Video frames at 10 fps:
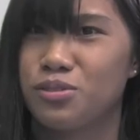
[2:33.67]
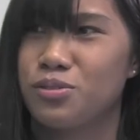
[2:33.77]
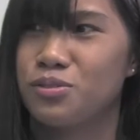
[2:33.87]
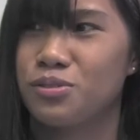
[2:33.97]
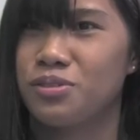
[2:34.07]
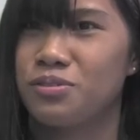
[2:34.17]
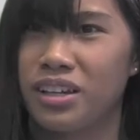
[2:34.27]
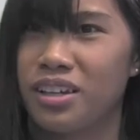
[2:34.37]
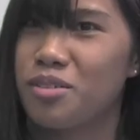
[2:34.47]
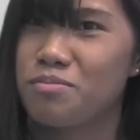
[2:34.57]
you do
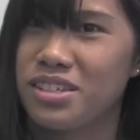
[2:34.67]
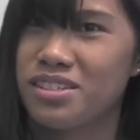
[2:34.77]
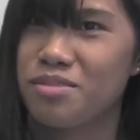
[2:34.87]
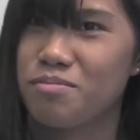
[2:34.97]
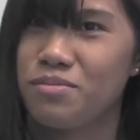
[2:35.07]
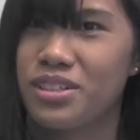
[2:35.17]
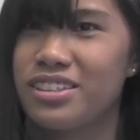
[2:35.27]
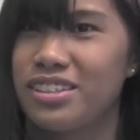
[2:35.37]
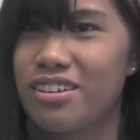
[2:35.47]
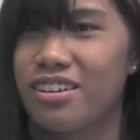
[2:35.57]
faire la bise, but
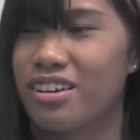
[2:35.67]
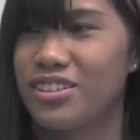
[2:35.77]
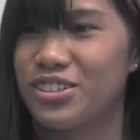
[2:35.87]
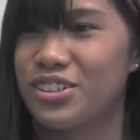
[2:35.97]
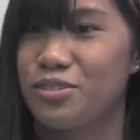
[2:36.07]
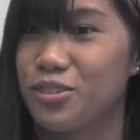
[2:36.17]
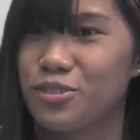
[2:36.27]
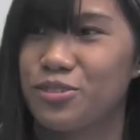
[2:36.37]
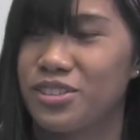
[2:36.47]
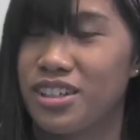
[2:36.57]
in our country, we
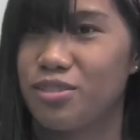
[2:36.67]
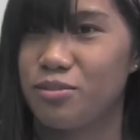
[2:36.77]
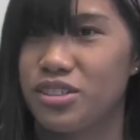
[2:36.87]
don't do that.